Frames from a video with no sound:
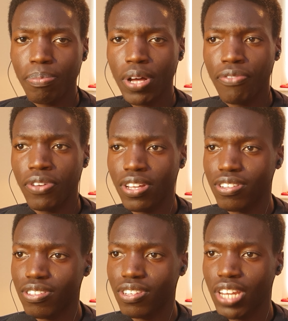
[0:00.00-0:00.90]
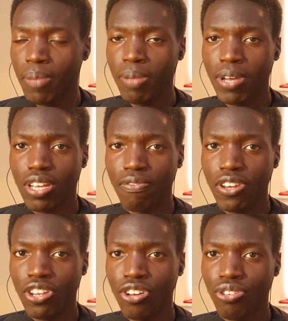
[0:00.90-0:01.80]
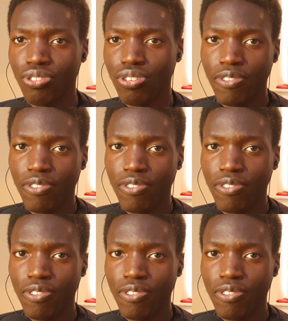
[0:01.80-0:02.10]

Perfect. Let me make a video